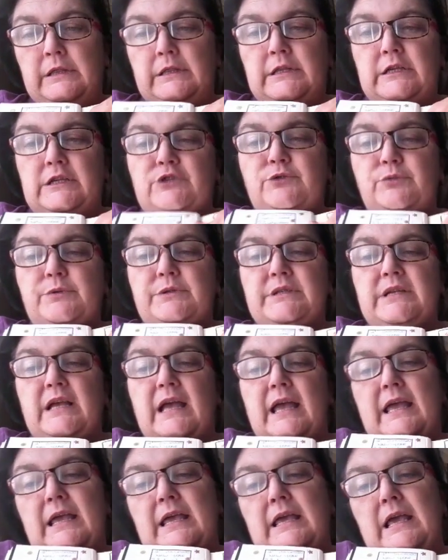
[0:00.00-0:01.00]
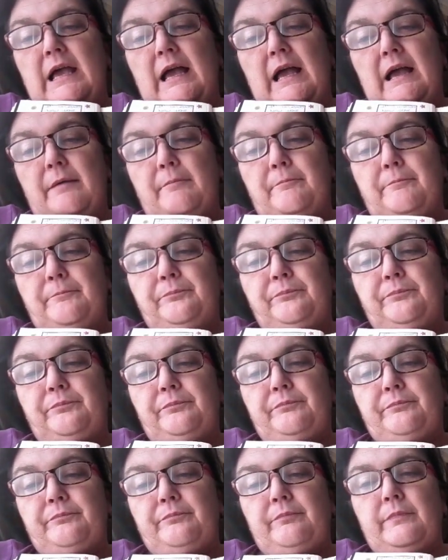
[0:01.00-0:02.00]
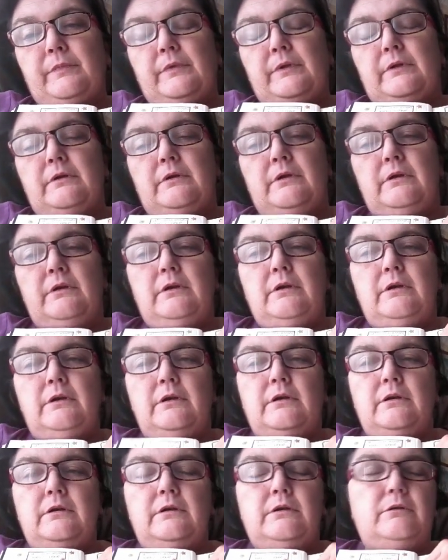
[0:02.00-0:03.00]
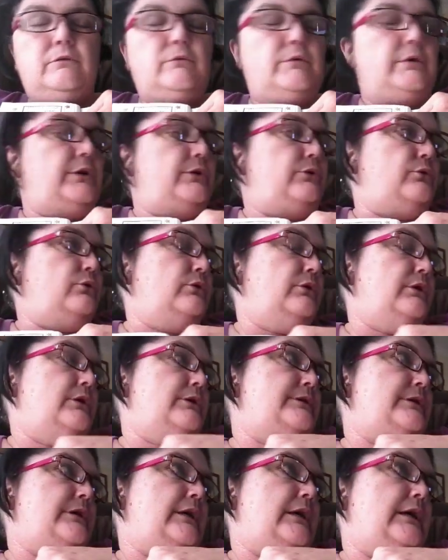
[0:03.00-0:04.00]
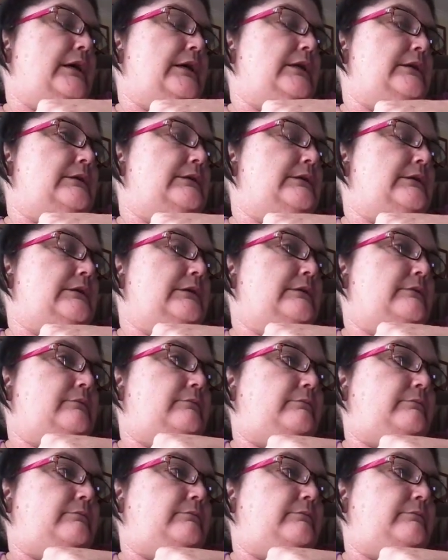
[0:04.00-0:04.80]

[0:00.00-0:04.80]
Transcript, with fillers: This was a, um, what do you call those cards?